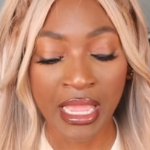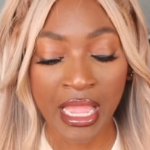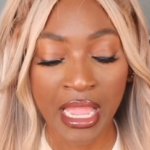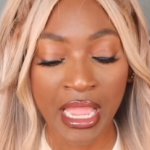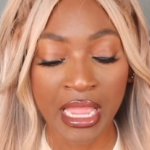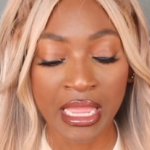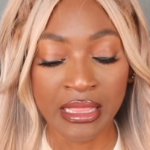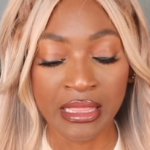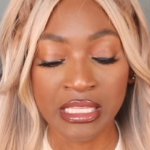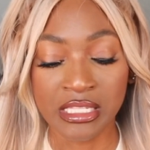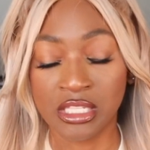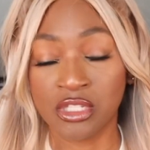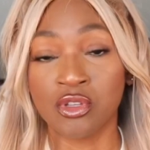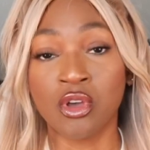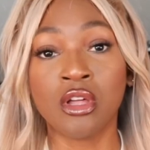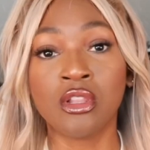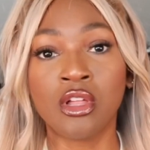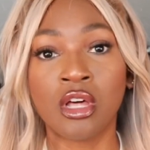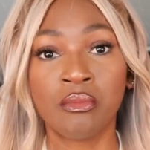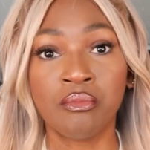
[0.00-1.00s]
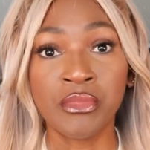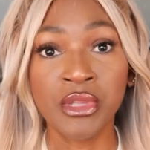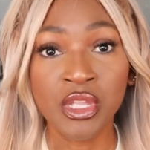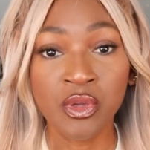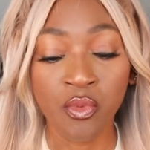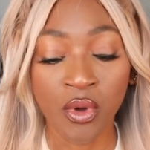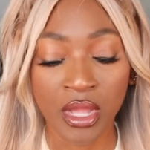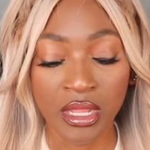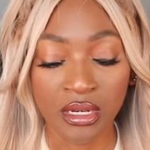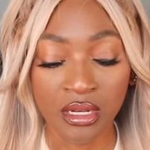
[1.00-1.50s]
hey, this is all on
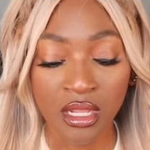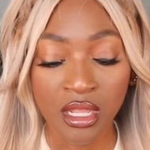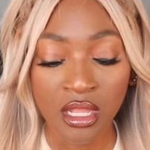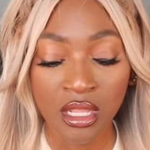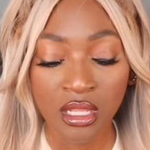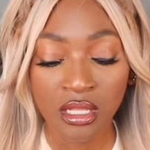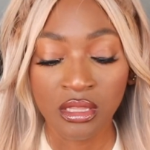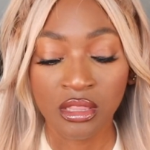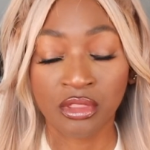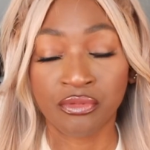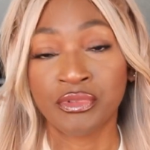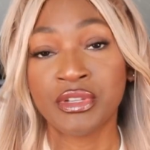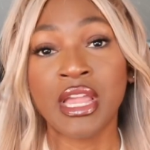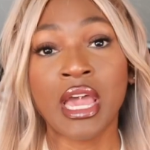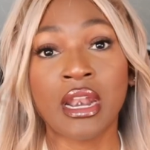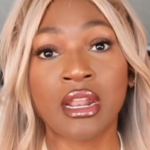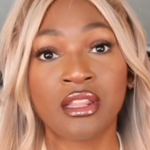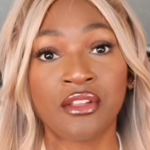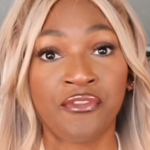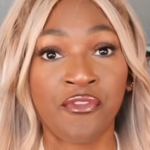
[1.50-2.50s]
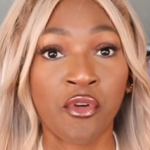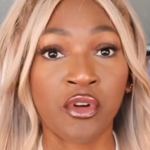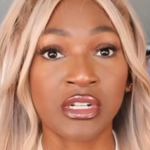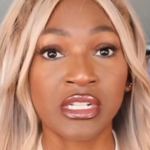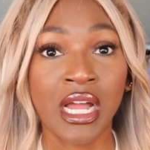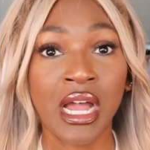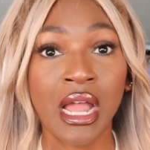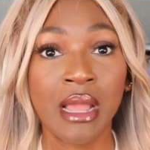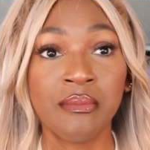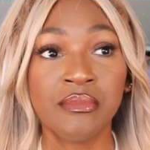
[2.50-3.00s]
me, when 3 out of the 4
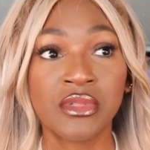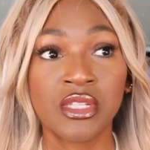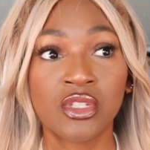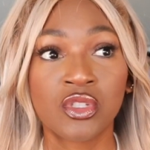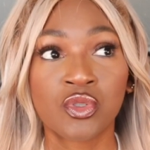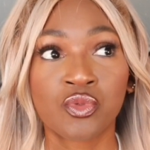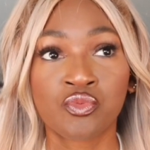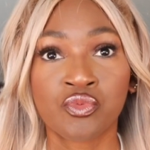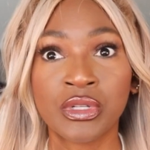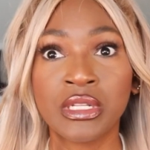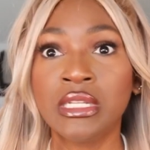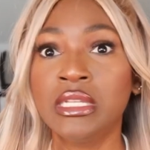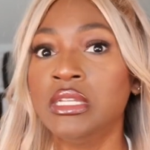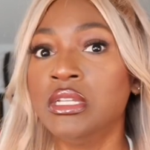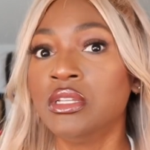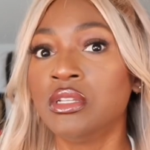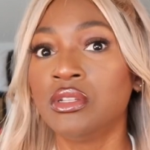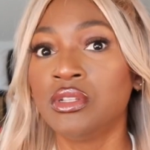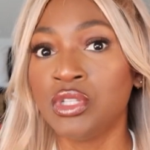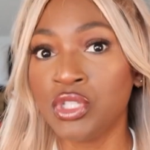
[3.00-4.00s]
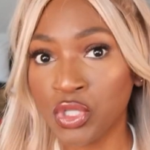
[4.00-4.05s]
times it's really